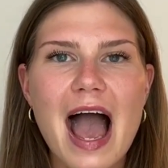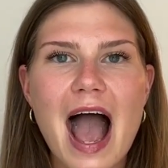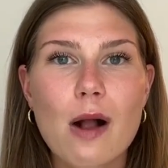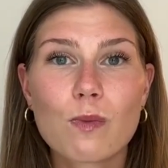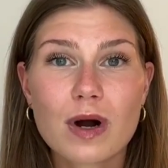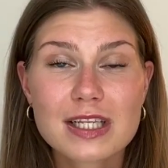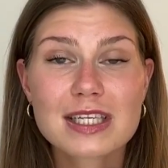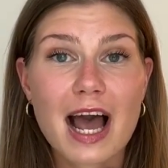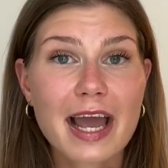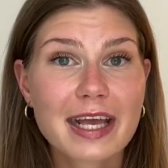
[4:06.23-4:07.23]
And once
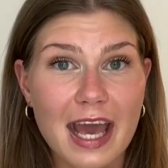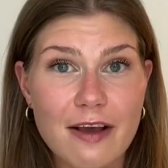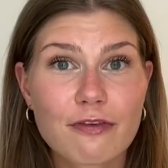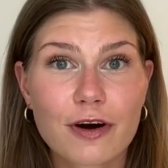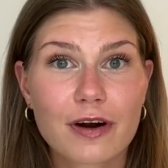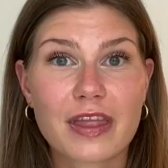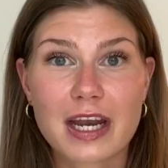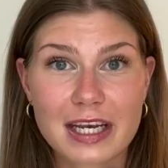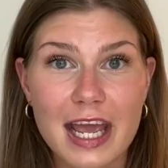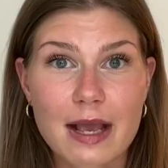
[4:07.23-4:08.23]
I gave her that
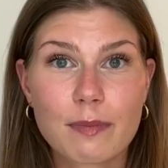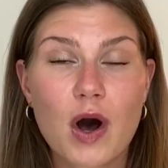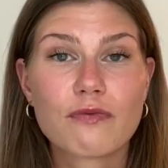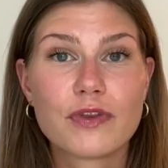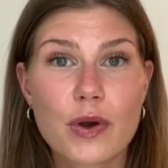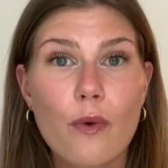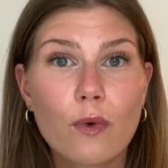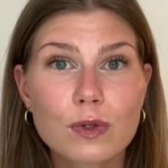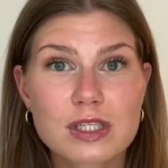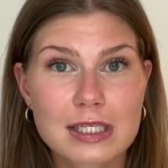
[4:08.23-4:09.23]
name of the
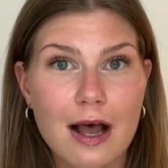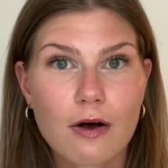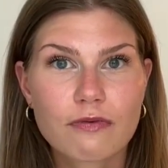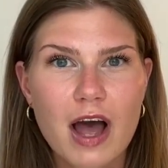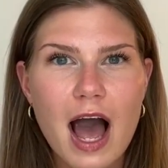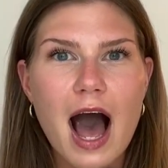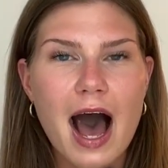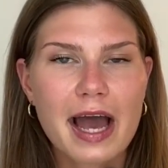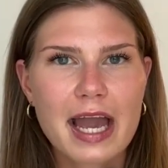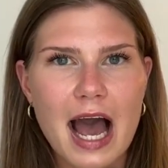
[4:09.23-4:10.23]
old self,
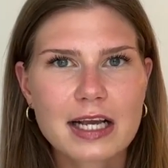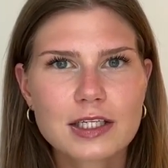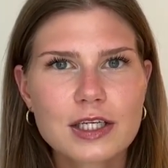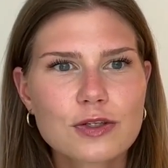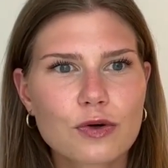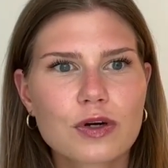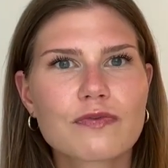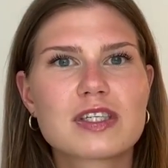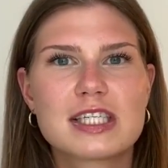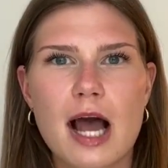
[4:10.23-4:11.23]
I actually sort of
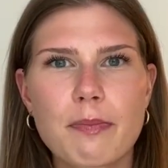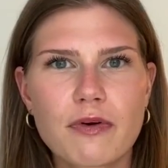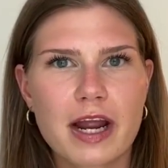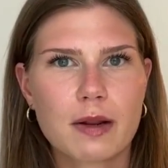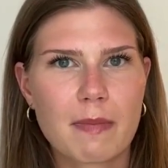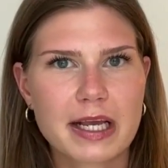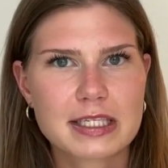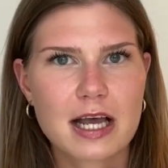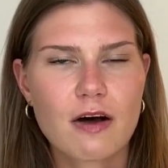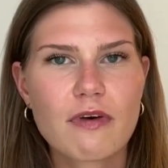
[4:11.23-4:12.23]
separated
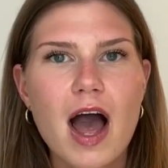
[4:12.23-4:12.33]
myself.